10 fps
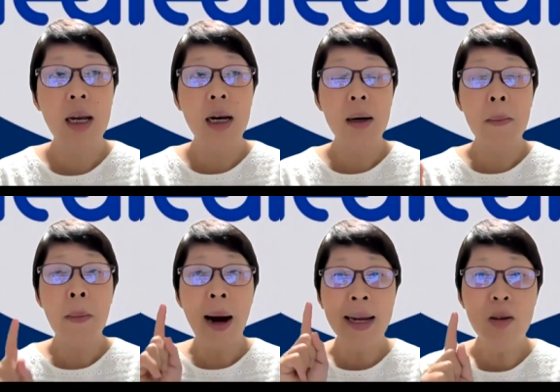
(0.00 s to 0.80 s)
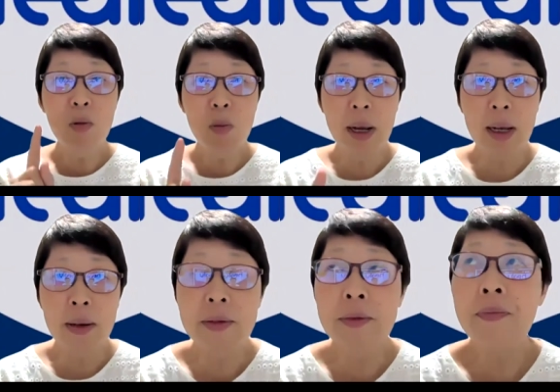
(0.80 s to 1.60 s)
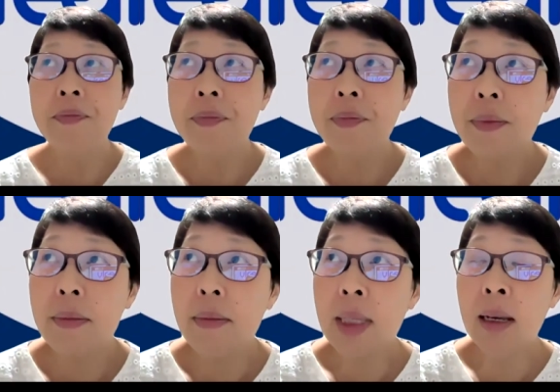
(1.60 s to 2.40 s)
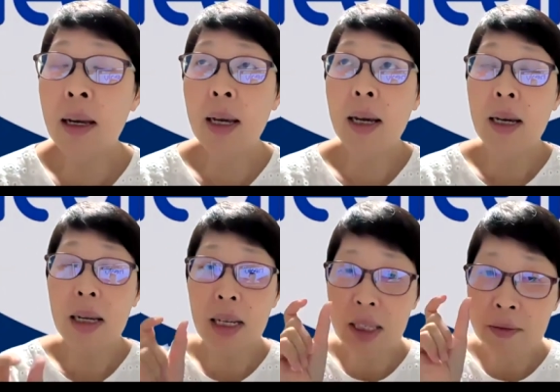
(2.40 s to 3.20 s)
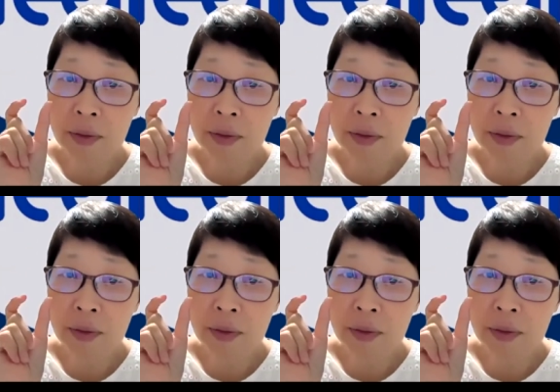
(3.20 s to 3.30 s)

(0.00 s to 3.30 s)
A mind wave is